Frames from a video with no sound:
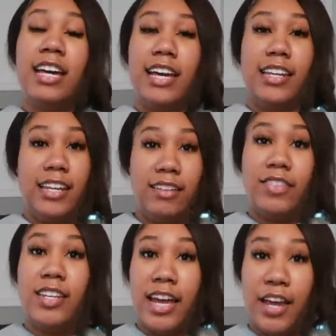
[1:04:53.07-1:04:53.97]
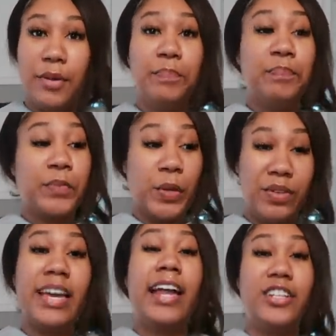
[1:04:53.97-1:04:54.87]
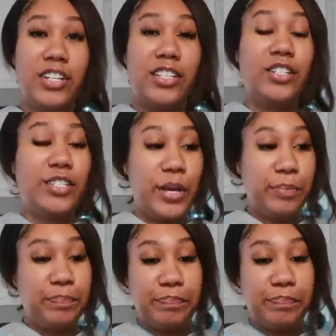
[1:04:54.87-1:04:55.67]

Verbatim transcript: at the end of the day, we got each other. So